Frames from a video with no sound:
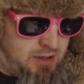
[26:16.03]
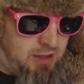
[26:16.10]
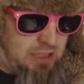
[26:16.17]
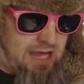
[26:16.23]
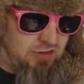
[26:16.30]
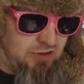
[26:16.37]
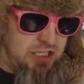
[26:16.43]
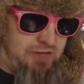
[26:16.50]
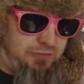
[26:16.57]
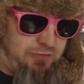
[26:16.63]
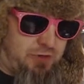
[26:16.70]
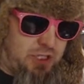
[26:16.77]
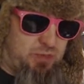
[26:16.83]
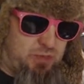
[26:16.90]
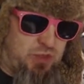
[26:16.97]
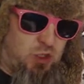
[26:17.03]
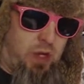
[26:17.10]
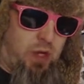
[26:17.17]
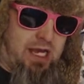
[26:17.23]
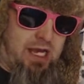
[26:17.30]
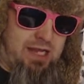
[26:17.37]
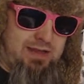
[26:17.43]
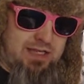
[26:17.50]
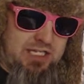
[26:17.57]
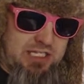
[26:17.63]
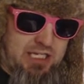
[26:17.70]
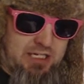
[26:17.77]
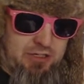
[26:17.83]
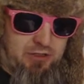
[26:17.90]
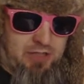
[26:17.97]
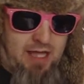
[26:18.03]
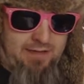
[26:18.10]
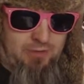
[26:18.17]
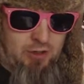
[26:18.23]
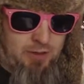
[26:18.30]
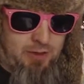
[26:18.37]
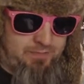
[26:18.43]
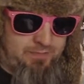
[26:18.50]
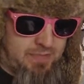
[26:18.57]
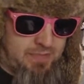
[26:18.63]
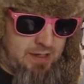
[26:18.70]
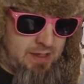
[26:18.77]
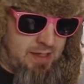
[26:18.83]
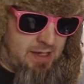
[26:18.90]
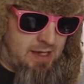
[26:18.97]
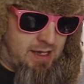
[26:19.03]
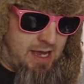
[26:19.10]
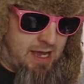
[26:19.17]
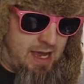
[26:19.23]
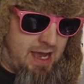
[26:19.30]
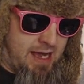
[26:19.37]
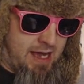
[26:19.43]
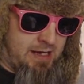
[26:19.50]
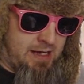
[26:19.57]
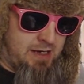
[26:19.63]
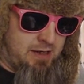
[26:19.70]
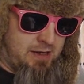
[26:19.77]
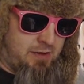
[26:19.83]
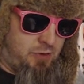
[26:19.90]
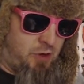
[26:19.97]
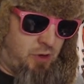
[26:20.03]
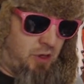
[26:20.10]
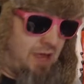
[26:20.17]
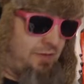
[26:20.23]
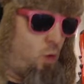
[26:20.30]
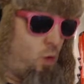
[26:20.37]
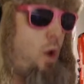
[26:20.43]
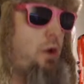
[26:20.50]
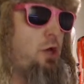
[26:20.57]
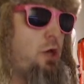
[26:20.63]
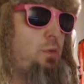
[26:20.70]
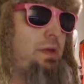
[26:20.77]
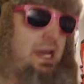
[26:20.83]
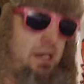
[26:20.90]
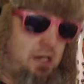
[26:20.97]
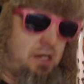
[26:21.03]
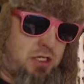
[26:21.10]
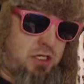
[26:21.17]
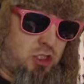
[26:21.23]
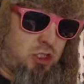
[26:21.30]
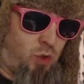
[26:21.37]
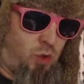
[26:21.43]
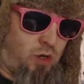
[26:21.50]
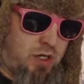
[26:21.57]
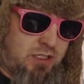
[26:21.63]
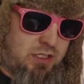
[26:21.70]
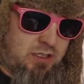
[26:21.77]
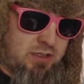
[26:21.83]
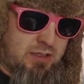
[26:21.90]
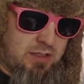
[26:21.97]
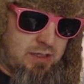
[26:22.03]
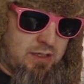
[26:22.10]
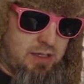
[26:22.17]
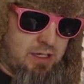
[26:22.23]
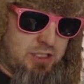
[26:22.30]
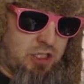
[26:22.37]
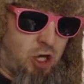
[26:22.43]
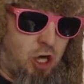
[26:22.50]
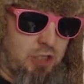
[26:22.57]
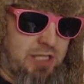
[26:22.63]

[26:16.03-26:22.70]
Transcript: level difference between the signal level and the level where you begin to distort is called